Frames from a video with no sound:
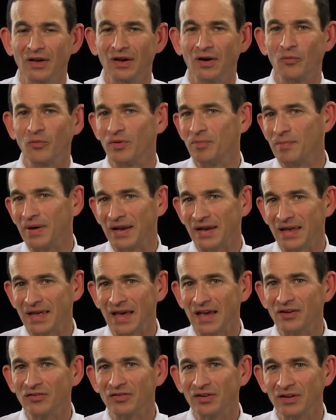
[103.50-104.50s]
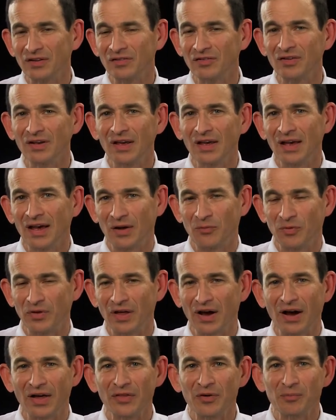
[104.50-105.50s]
uh, with medications and with
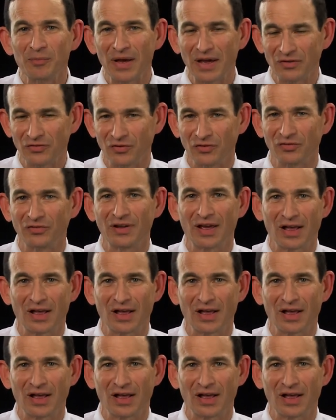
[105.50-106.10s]
other measures